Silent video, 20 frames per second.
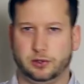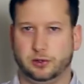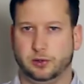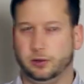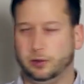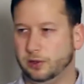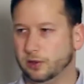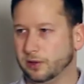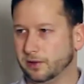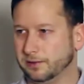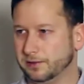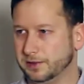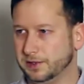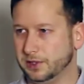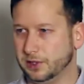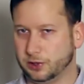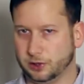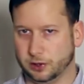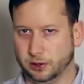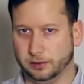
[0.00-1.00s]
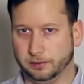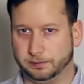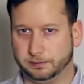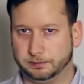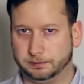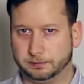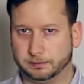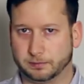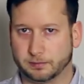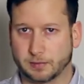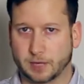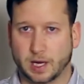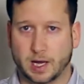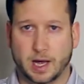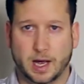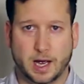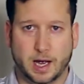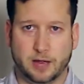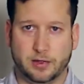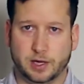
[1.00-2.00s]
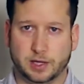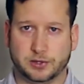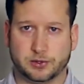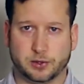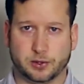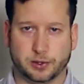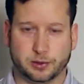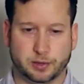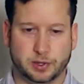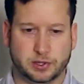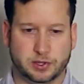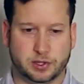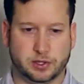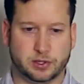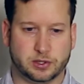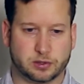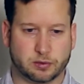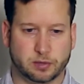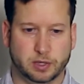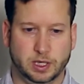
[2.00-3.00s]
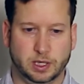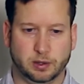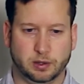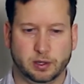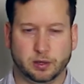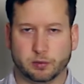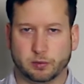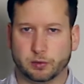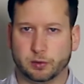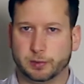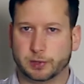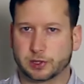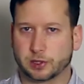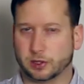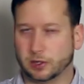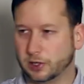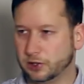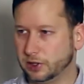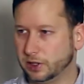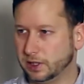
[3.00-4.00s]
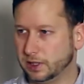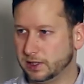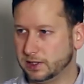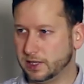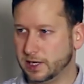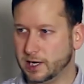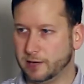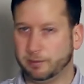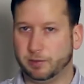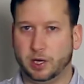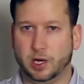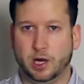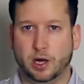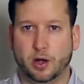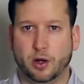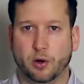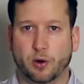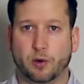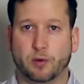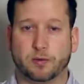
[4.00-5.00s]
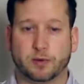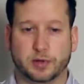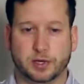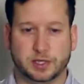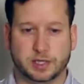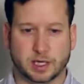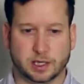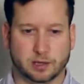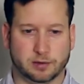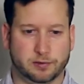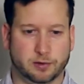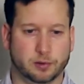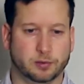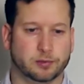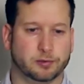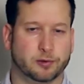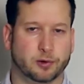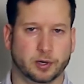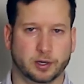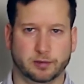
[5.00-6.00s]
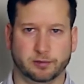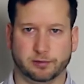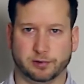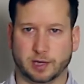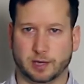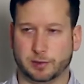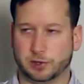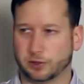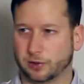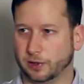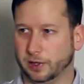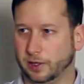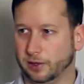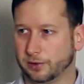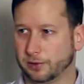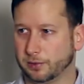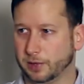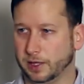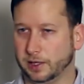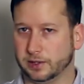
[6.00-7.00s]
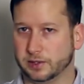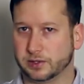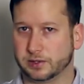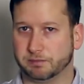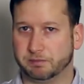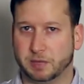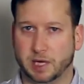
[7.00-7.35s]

to your physician. And that's all there is to the screening rheumatologic exam over the telephone for an inflammatory arthritis.